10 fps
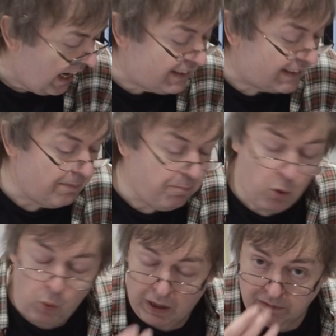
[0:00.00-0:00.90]
a
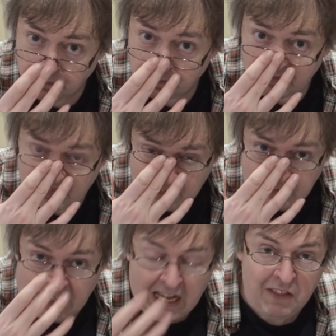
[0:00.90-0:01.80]
simple one.
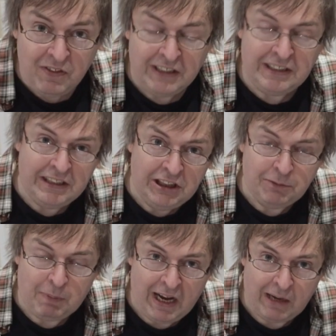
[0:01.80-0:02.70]
And this
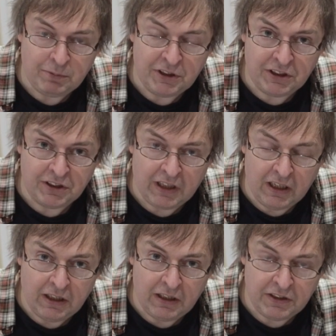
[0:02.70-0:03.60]
is perhaps
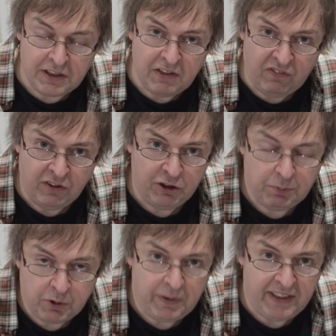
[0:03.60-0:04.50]
the difference
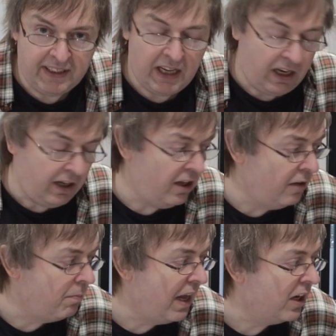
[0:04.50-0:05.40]
between colour
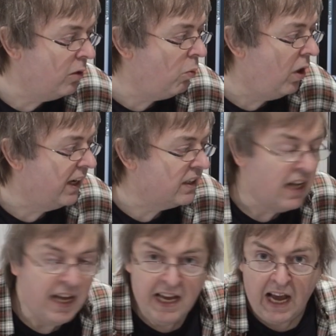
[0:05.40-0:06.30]
and black and white.
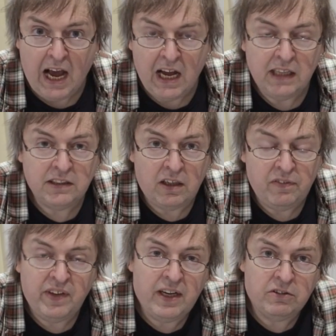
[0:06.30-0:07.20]
And I
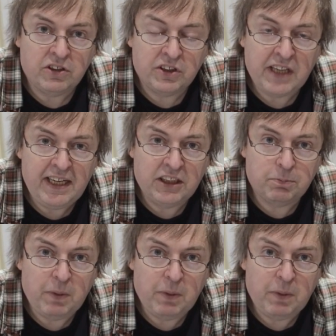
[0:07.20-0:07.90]
found it takes